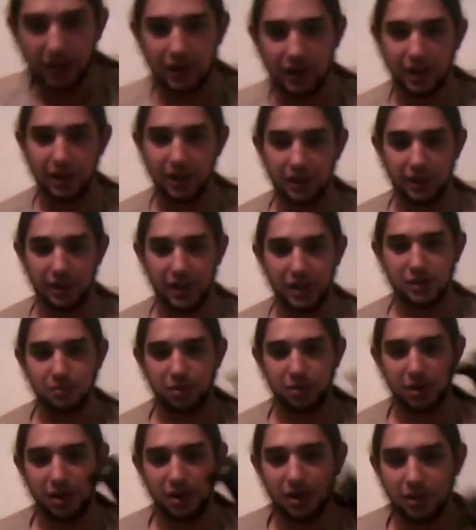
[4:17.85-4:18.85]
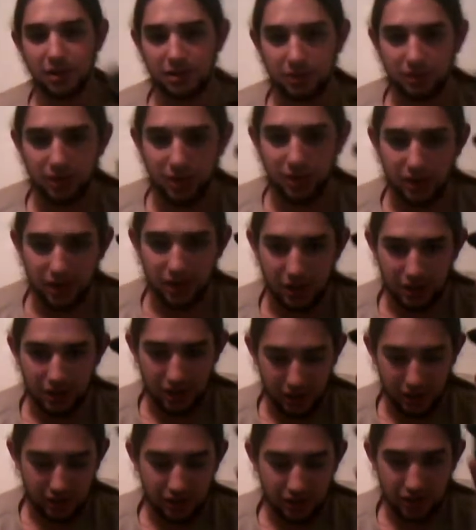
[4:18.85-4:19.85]
Now the last part
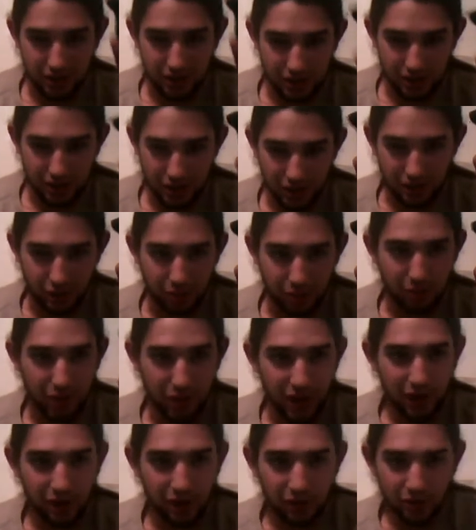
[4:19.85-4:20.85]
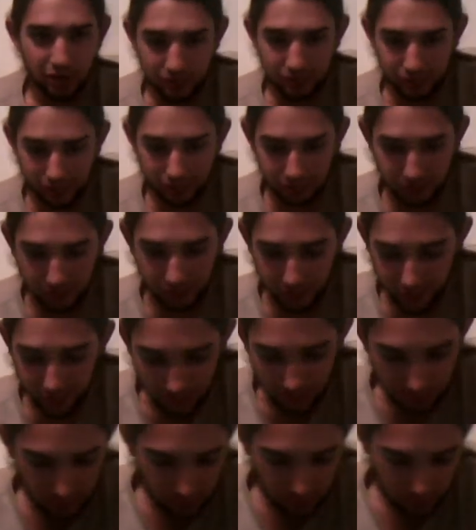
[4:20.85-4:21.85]
is your barrel.
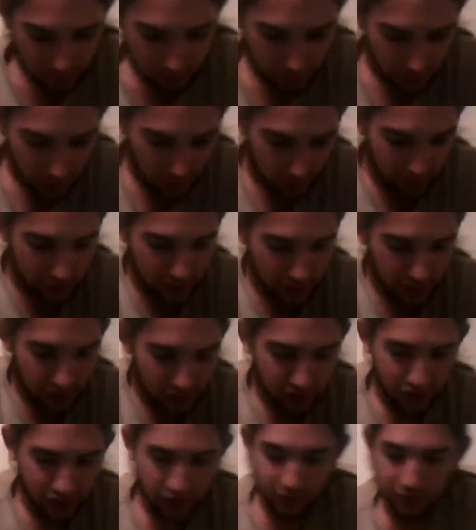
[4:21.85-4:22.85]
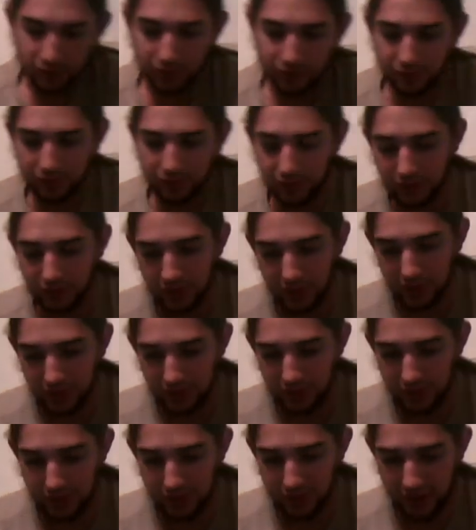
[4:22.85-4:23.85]
All you're going to do
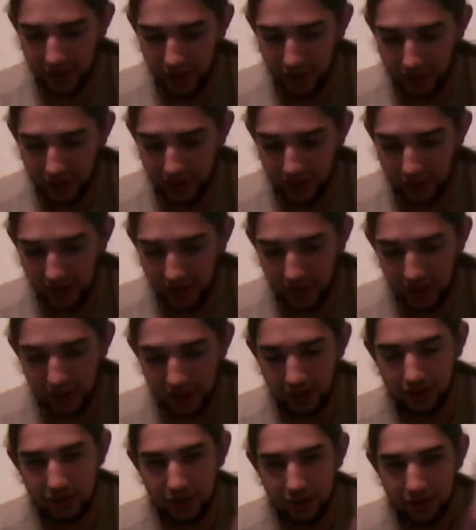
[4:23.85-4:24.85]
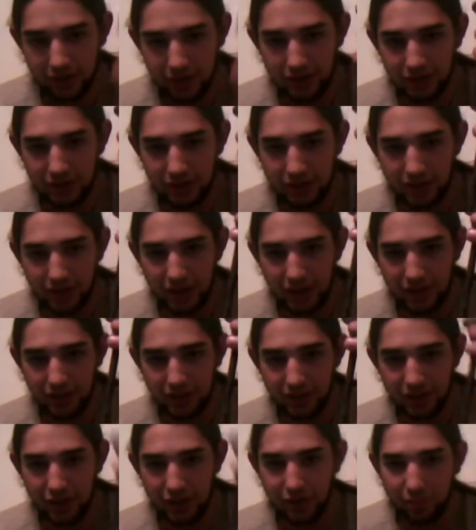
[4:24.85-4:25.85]
is take the
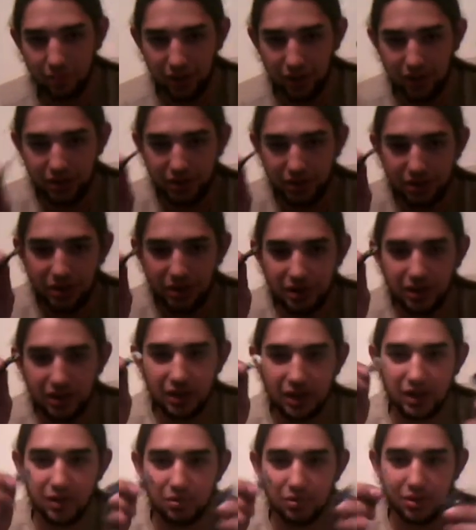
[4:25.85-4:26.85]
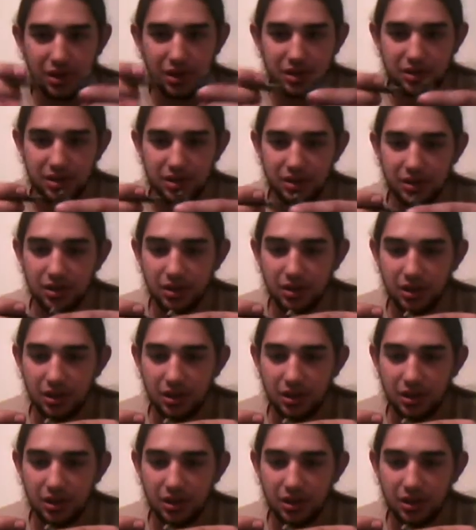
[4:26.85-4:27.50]
plunger and the piston,